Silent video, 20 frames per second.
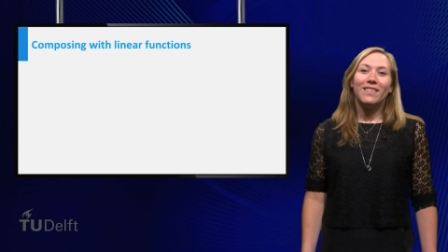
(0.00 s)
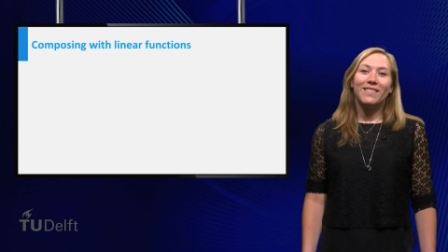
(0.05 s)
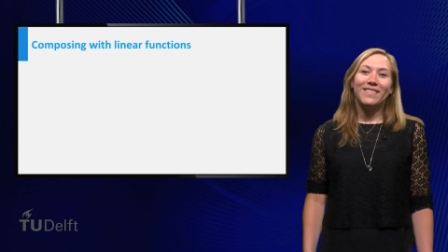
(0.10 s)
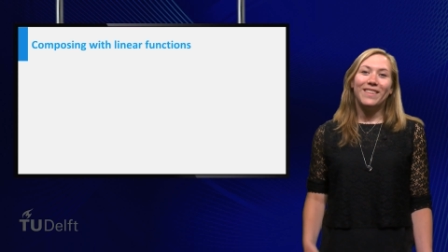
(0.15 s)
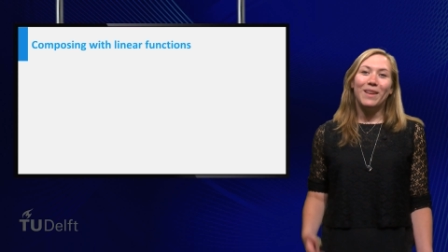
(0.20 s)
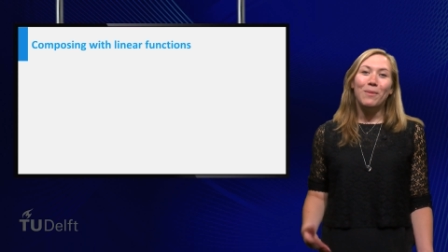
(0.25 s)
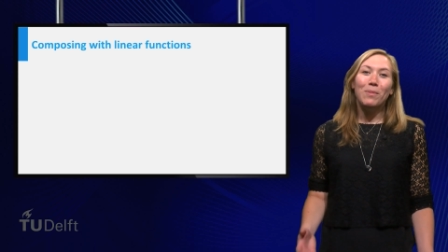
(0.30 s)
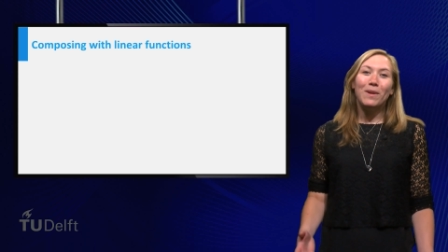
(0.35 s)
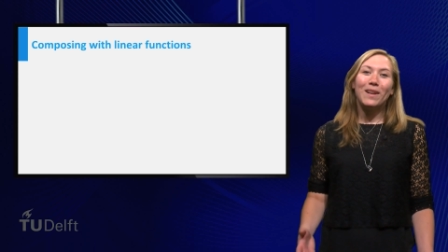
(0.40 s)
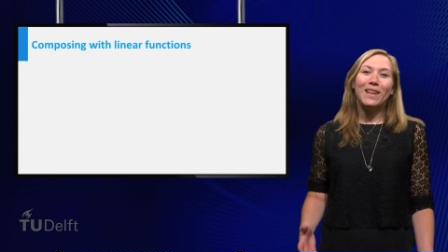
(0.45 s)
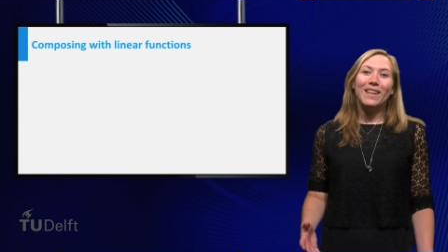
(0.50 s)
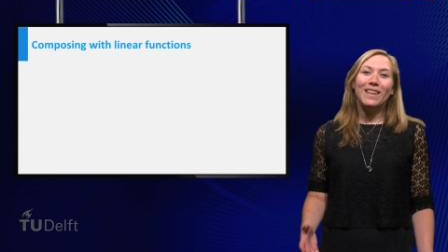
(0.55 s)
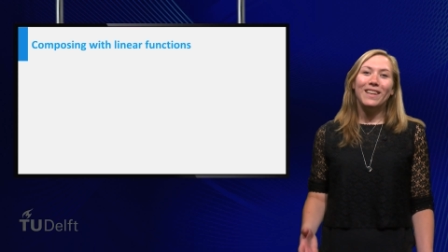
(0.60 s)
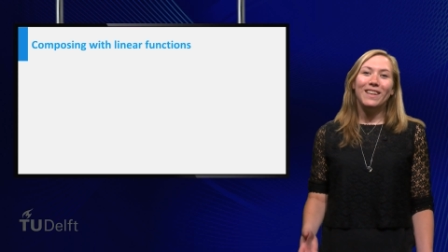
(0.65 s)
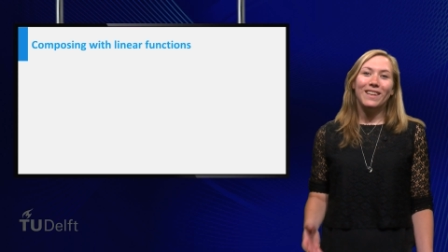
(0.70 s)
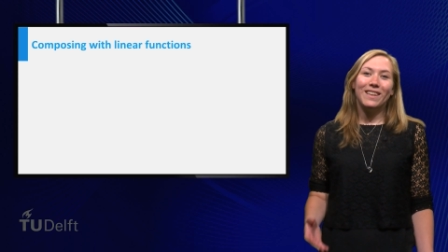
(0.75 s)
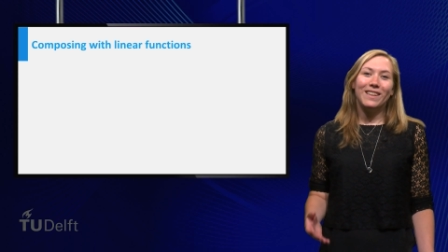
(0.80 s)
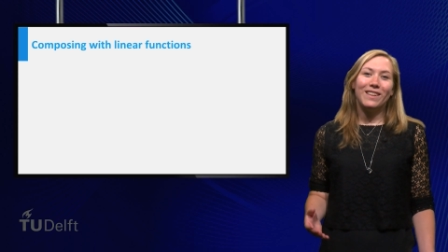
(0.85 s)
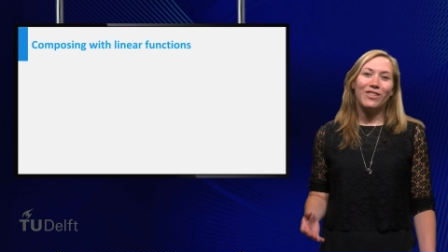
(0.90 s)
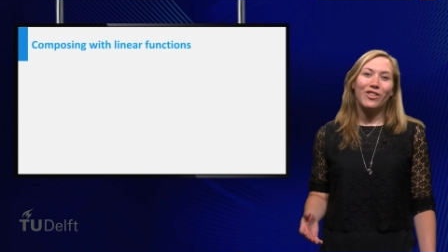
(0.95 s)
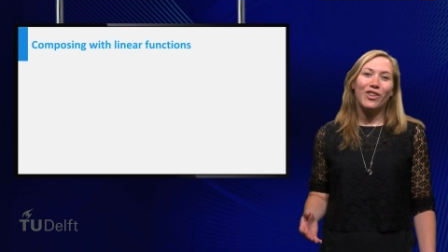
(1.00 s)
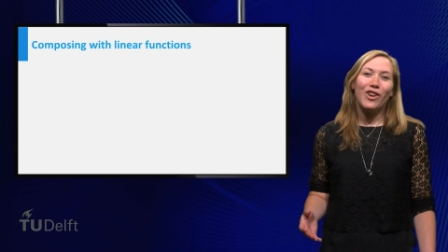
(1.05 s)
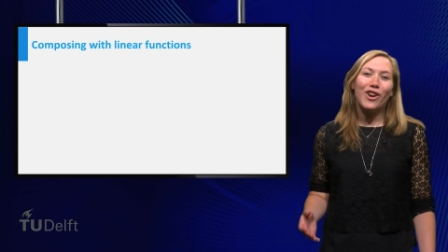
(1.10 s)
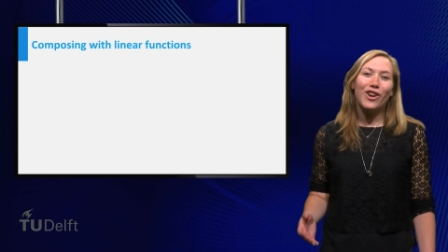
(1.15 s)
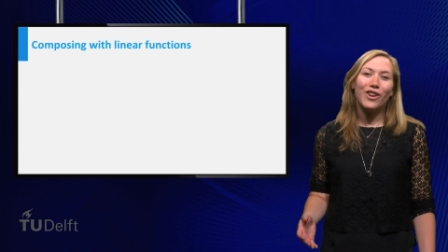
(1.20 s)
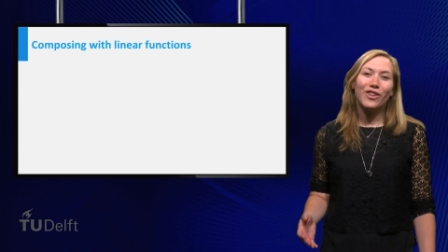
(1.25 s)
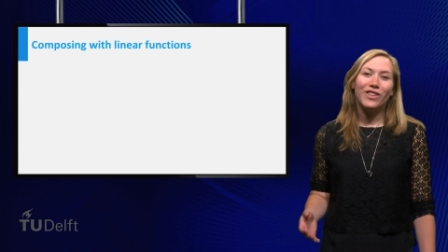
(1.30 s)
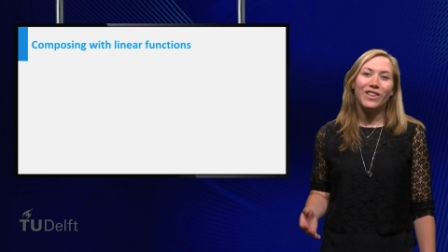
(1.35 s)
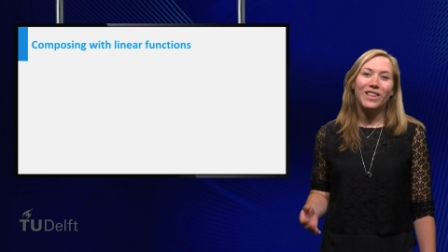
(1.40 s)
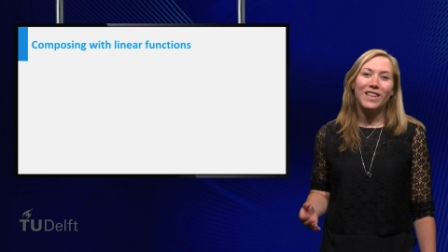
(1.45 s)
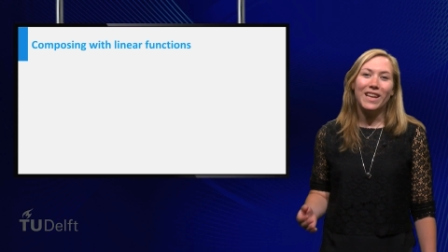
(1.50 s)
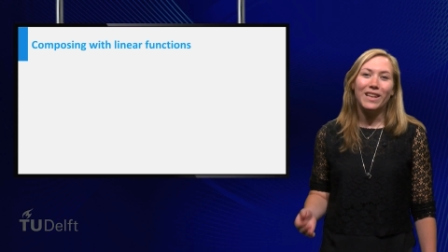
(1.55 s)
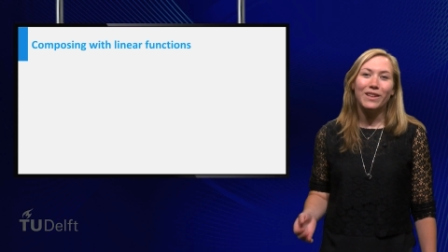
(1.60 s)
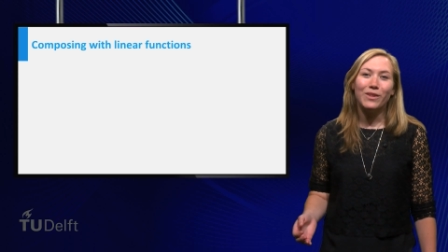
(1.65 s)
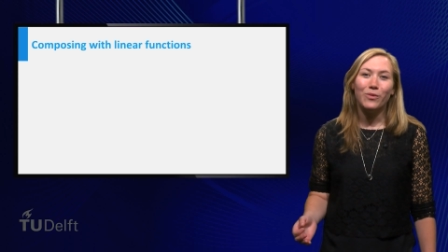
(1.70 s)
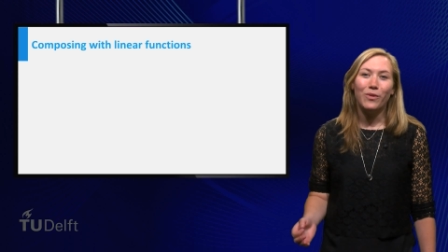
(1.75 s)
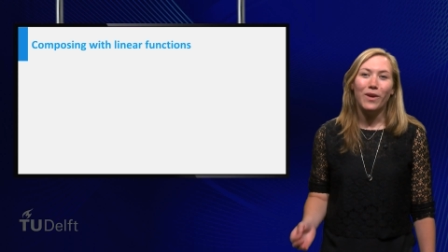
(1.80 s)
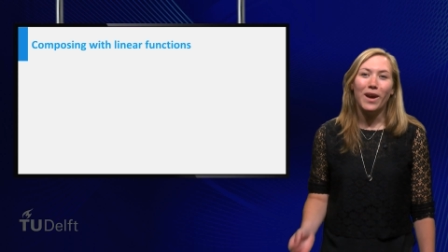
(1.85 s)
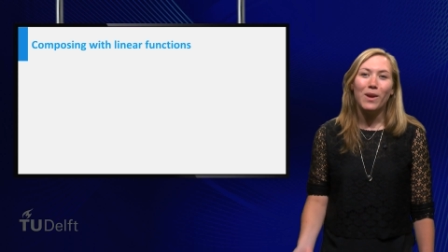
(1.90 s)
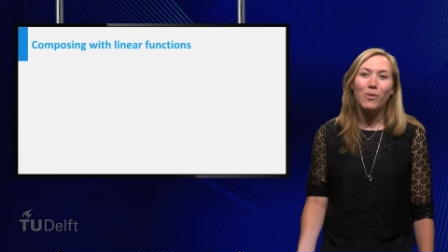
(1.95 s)
Typically, it is hard to
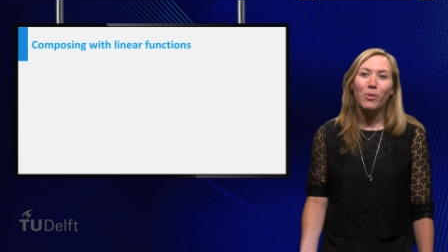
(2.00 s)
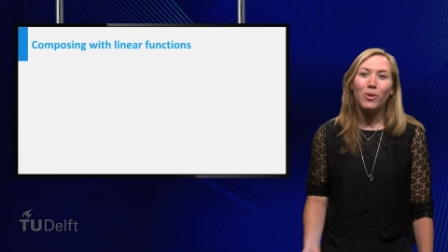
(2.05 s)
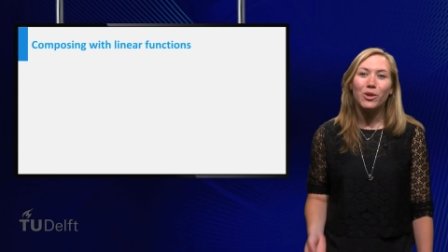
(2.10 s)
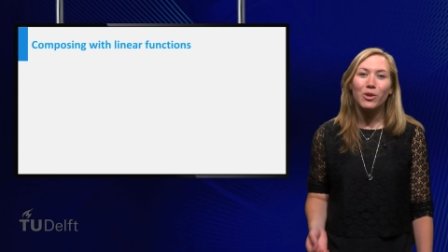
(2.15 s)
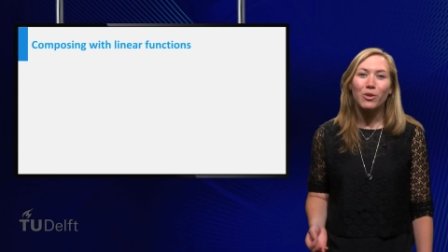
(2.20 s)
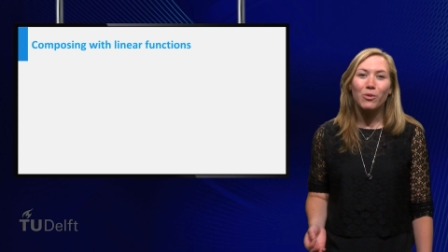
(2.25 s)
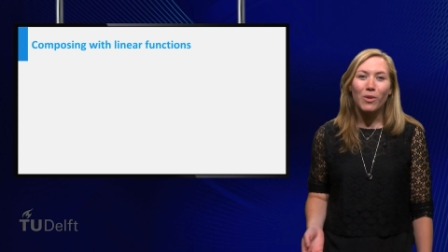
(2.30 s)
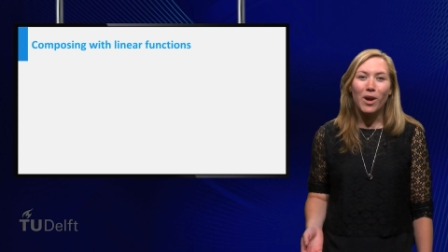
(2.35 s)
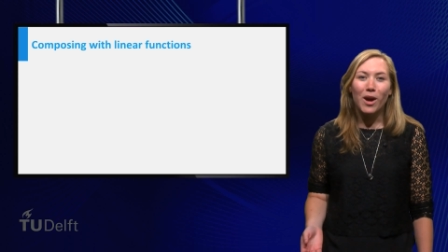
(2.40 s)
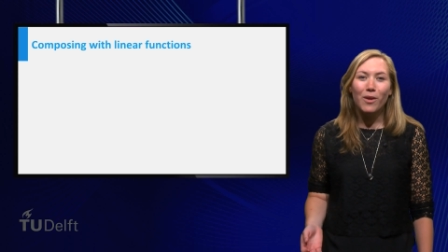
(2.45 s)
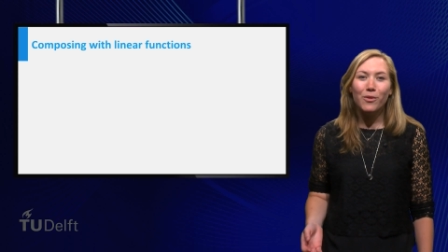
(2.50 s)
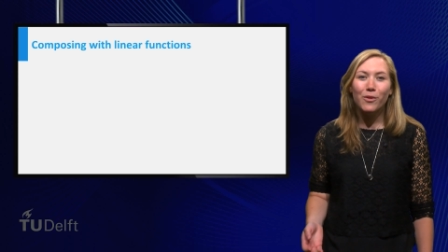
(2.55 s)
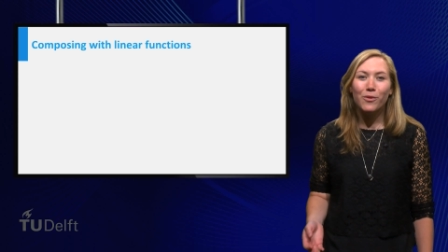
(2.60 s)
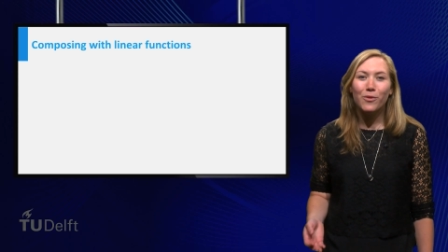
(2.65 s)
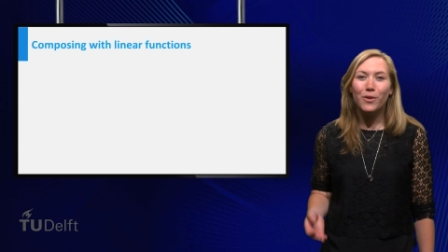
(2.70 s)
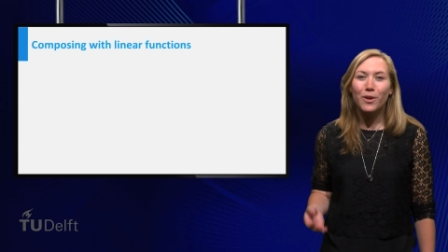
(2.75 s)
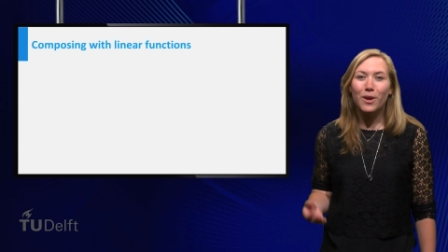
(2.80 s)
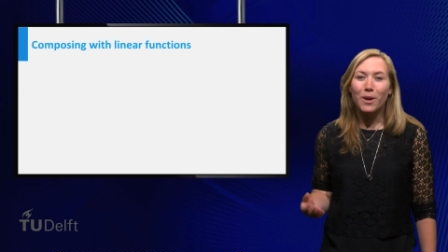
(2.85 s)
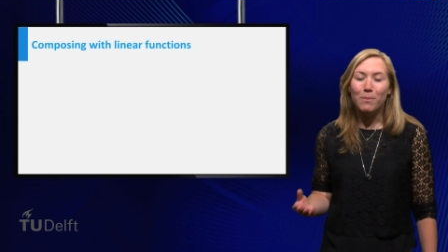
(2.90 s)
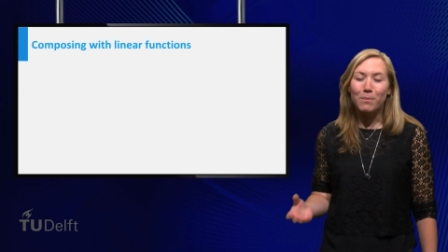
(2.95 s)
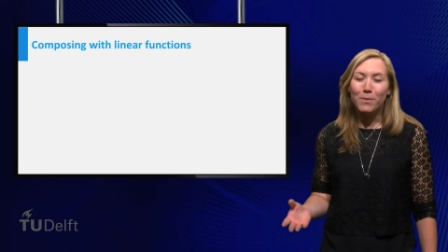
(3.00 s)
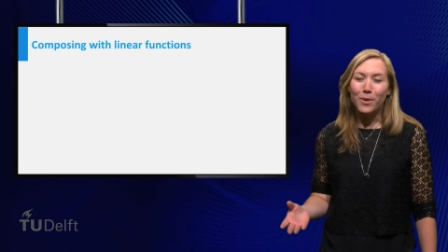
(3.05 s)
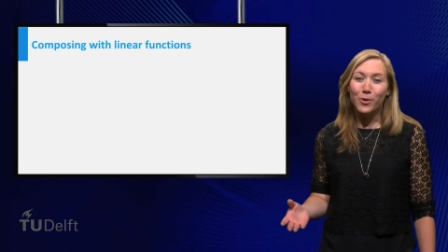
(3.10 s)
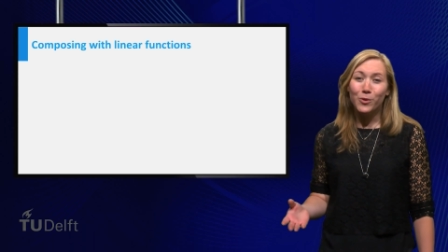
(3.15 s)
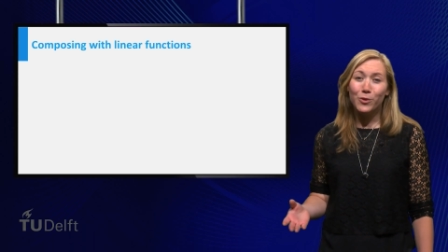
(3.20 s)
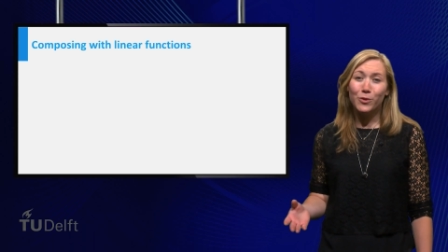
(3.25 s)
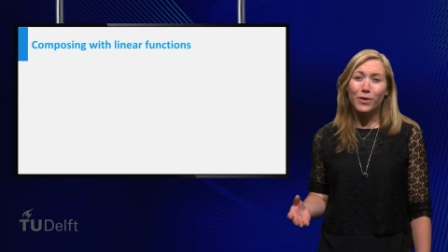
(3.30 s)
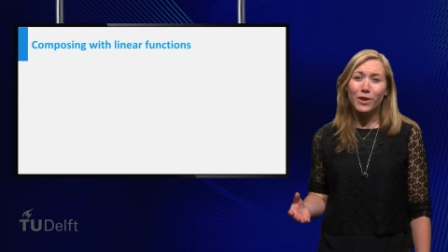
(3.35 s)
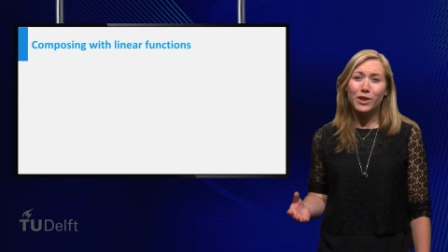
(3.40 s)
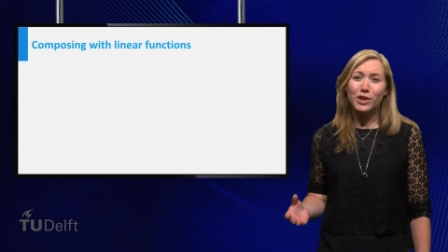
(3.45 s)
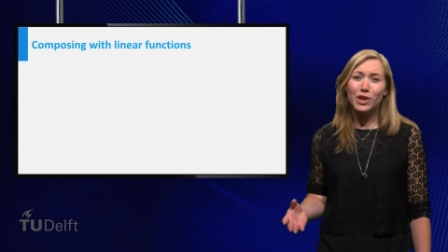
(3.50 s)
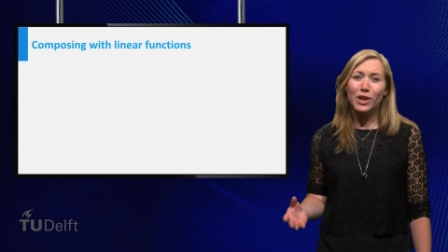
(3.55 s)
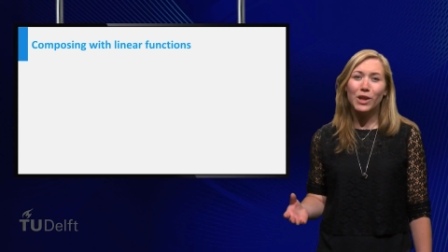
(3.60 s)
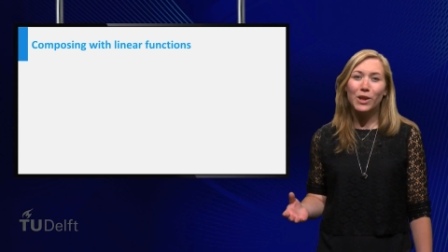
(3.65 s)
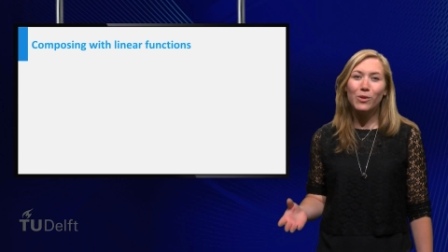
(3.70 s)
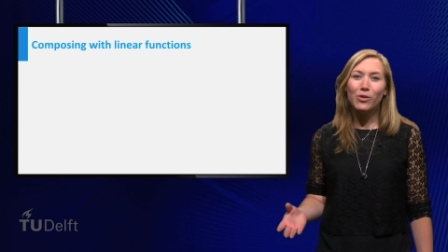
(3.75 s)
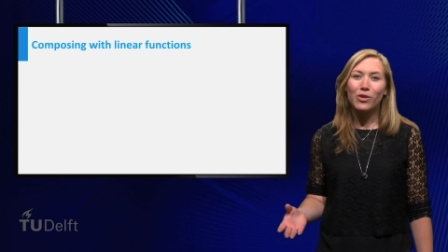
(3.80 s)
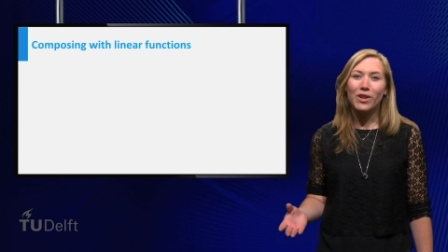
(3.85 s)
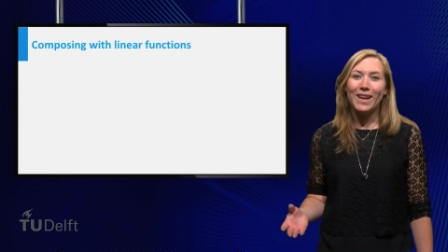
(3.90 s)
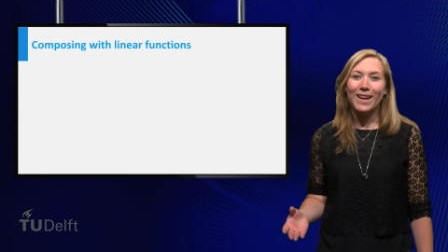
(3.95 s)
identify what the graph of a composed function
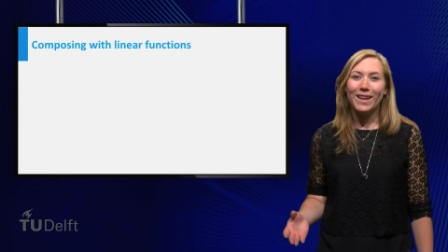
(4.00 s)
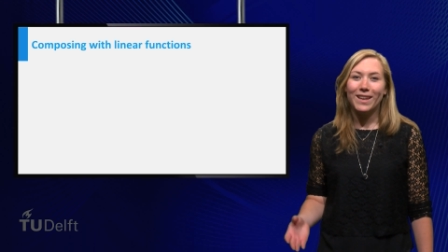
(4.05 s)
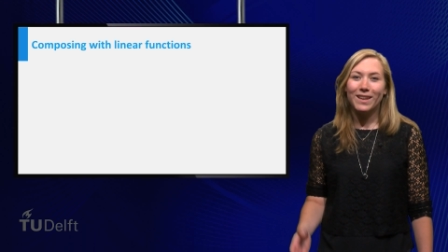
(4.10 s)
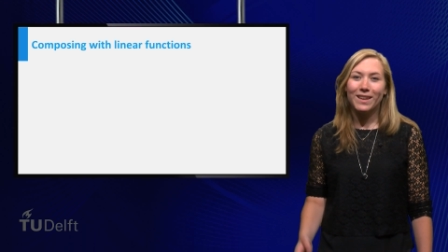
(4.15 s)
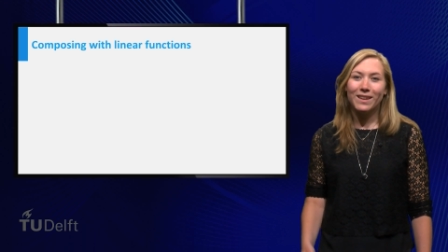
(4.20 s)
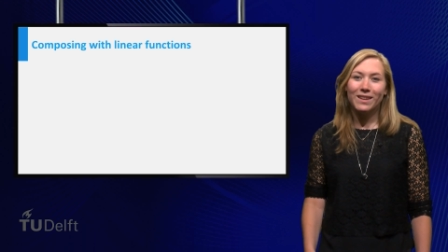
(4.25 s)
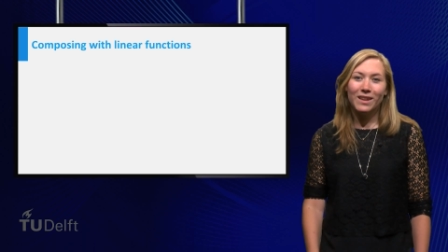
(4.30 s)
looks like,